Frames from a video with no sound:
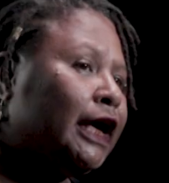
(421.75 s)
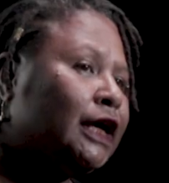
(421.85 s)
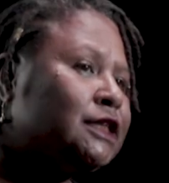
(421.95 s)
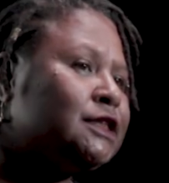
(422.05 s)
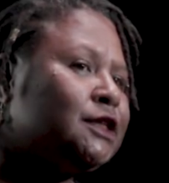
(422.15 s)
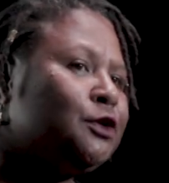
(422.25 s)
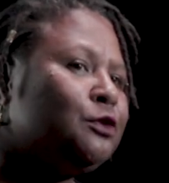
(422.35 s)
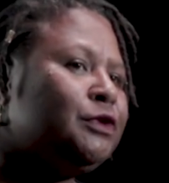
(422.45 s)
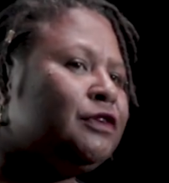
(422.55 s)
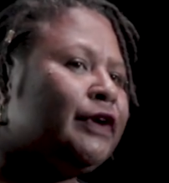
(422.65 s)
X
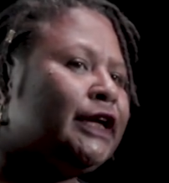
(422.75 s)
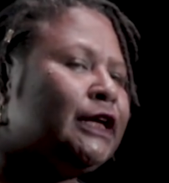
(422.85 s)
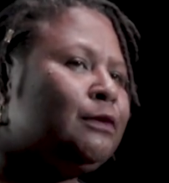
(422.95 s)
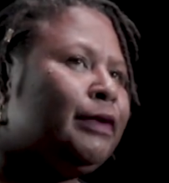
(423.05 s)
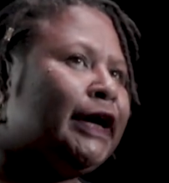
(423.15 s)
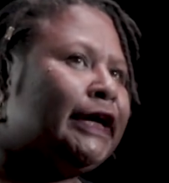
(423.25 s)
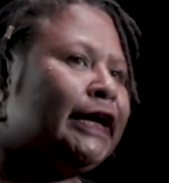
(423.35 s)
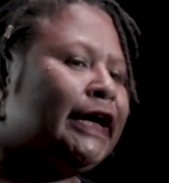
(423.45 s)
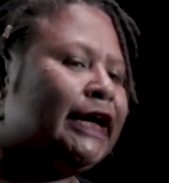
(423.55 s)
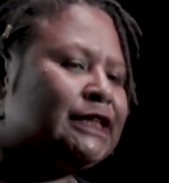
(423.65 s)
cubed divided by
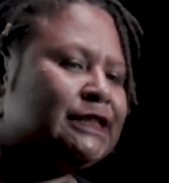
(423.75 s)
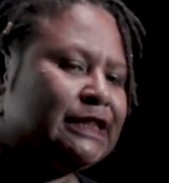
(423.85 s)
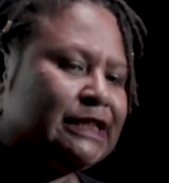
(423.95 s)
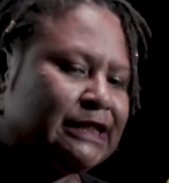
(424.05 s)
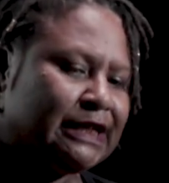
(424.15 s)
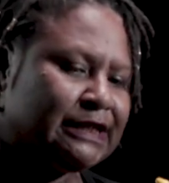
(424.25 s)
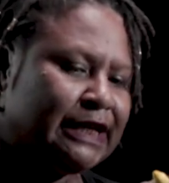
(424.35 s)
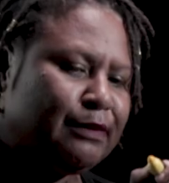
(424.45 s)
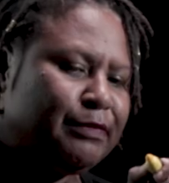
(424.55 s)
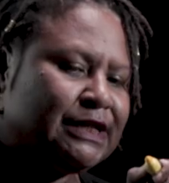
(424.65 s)
x is the
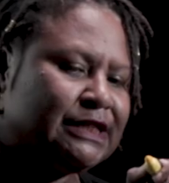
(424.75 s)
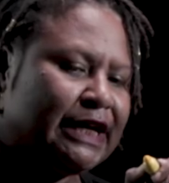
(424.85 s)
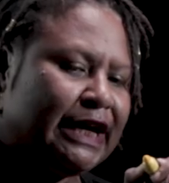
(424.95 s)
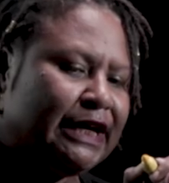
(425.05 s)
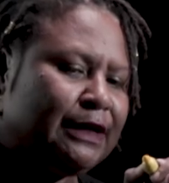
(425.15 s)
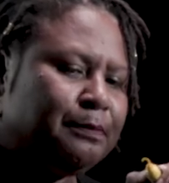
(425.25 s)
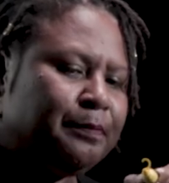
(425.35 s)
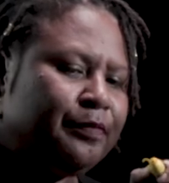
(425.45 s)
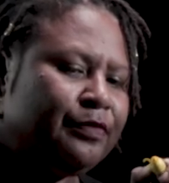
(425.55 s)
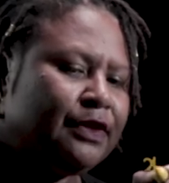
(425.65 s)
same as saying
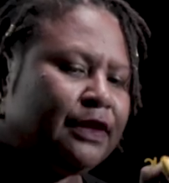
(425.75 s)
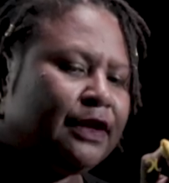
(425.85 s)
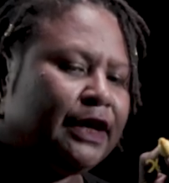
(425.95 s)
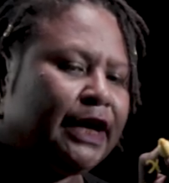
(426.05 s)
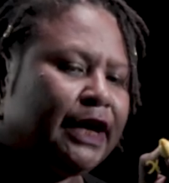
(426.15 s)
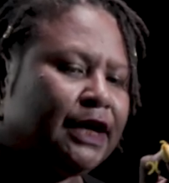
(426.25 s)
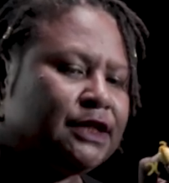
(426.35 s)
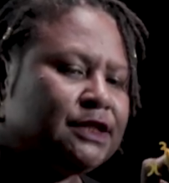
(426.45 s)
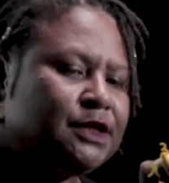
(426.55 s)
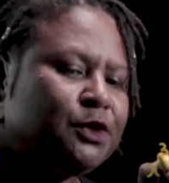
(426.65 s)

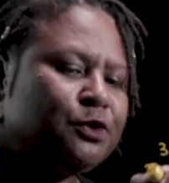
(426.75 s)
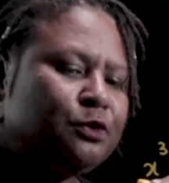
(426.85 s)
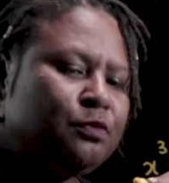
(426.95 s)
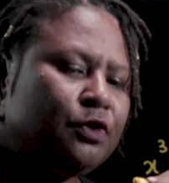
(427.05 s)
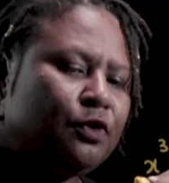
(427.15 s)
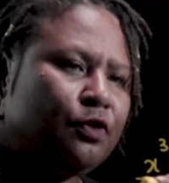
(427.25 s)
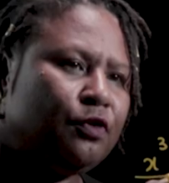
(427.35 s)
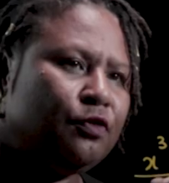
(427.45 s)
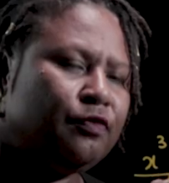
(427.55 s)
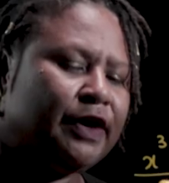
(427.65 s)
x cubed
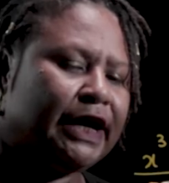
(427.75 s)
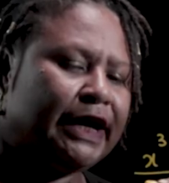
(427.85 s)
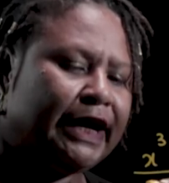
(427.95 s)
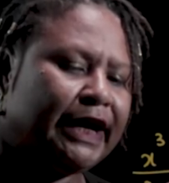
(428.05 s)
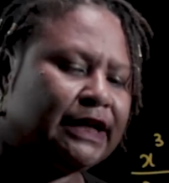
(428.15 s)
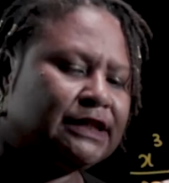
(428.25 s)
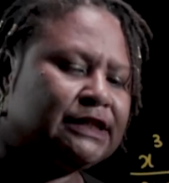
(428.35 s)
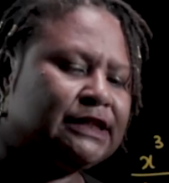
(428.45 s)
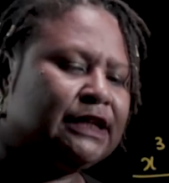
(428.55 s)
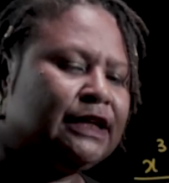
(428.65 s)
over
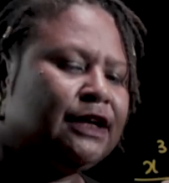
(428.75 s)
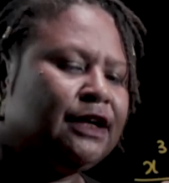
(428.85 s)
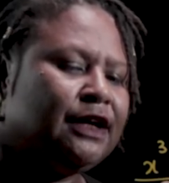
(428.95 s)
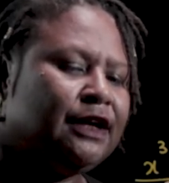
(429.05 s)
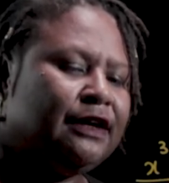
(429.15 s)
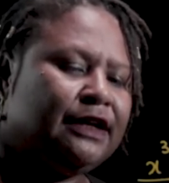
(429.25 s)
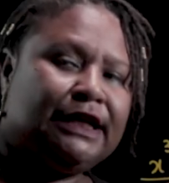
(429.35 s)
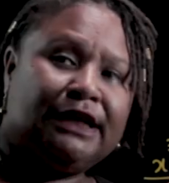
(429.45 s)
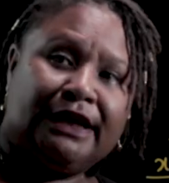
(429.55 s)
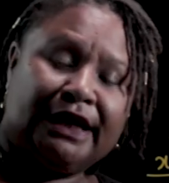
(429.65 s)
x.
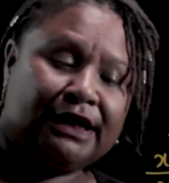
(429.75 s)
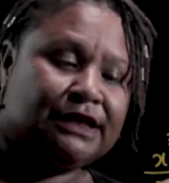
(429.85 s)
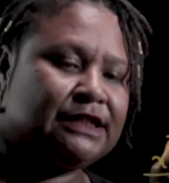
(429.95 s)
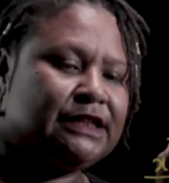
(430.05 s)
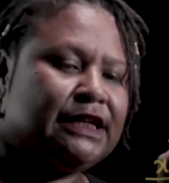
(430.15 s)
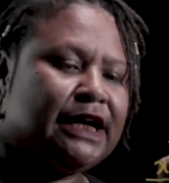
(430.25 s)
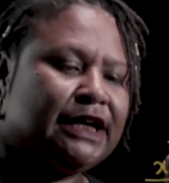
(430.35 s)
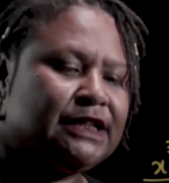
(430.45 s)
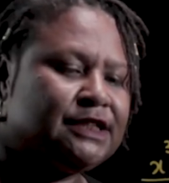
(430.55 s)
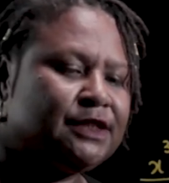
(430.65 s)
Index here
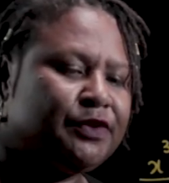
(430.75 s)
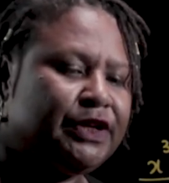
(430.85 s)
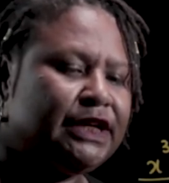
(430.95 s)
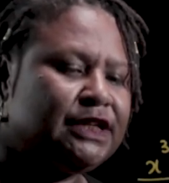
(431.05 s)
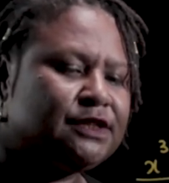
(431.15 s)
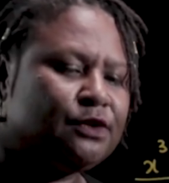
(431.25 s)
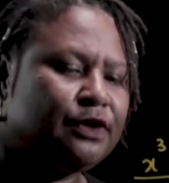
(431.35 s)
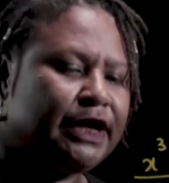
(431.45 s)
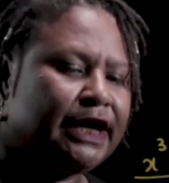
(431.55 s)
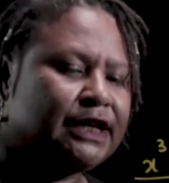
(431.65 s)
is 3,
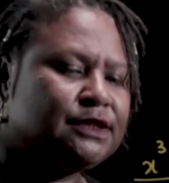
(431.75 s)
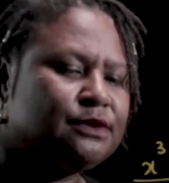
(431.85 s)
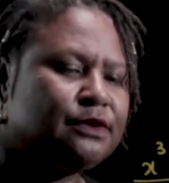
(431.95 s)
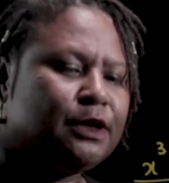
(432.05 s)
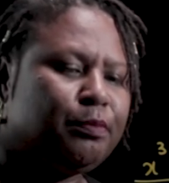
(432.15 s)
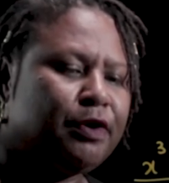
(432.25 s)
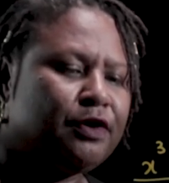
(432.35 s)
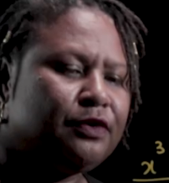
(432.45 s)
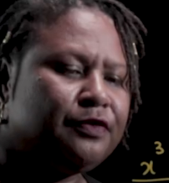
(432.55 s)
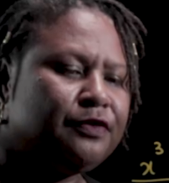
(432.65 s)
so x to the
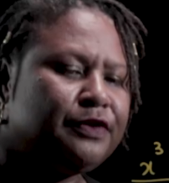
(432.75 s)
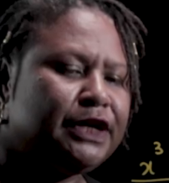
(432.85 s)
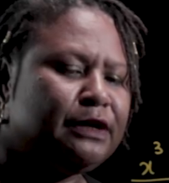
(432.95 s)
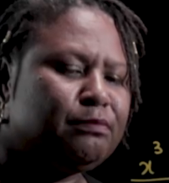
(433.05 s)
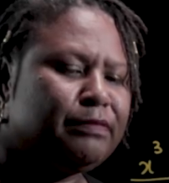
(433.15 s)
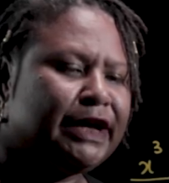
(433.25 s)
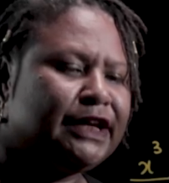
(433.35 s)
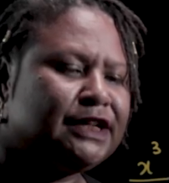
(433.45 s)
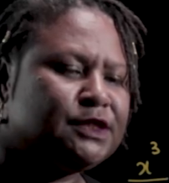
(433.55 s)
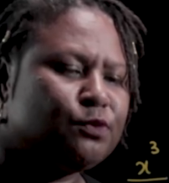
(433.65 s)
power of 3
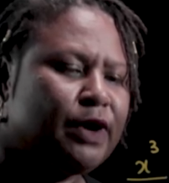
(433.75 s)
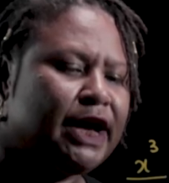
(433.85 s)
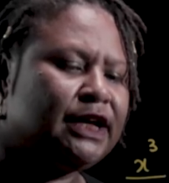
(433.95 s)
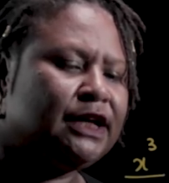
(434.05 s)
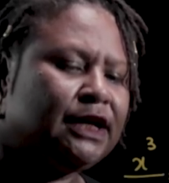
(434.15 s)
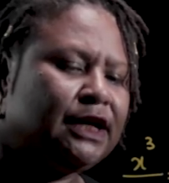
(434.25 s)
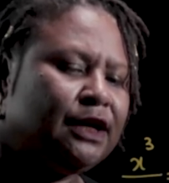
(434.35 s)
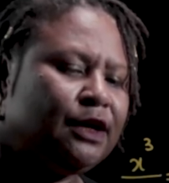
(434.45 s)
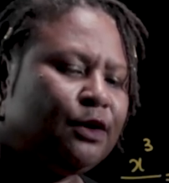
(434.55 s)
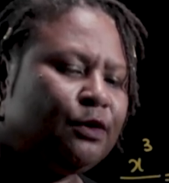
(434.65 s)
minus 1
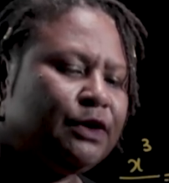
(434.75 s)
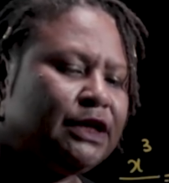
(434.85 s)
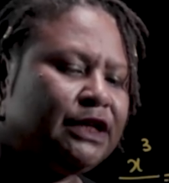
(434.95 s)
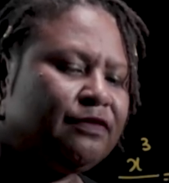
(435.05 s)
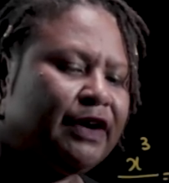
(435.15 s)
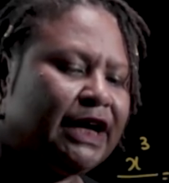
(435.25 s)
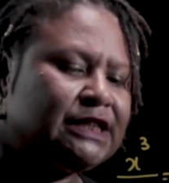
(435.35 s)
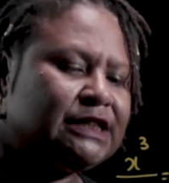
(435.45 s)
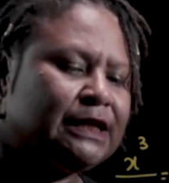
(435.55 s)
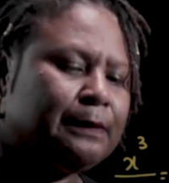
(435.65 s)
will give
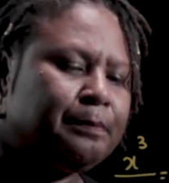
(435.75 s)
us